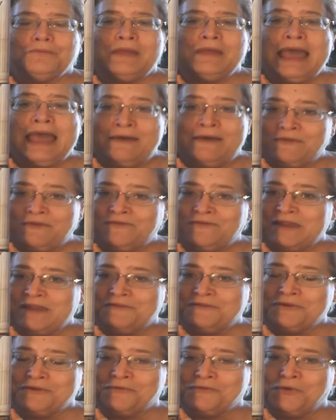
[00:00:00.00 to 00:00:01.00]
have a
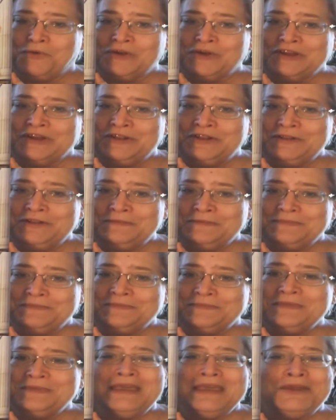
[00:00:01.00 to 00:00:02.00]
favorite royal
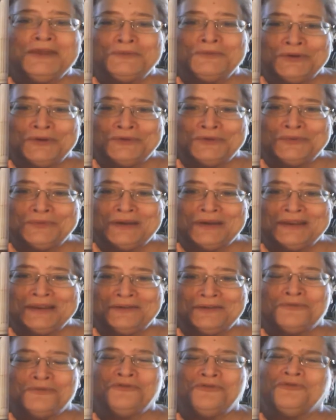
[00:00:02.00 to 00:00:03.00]
and which one,